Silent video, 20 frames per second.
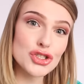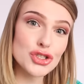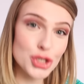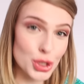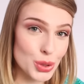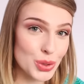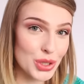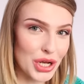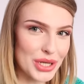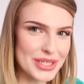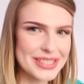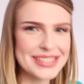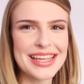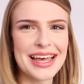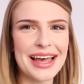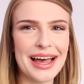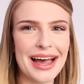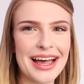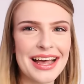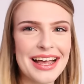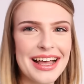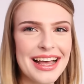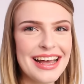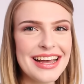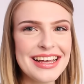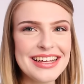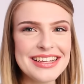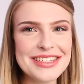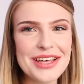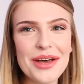toodles.
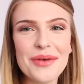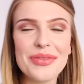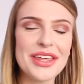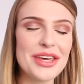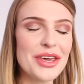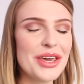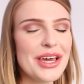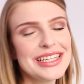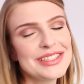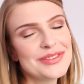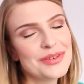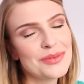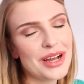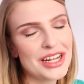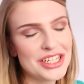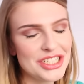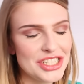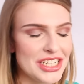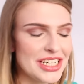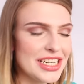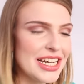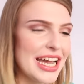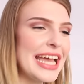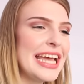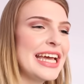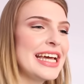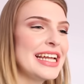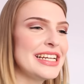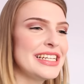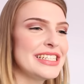So thank you guys for watching,
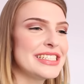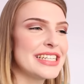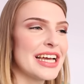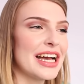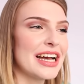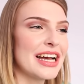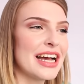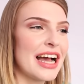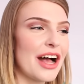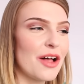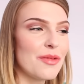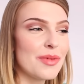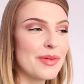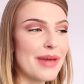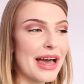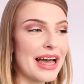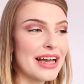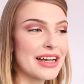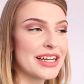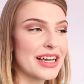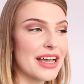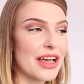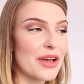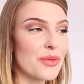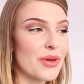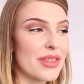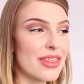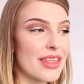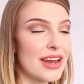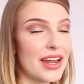and I'll be back
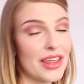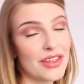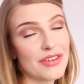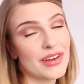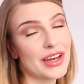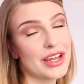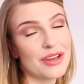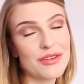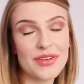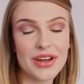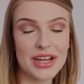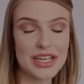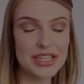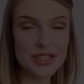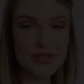with another video very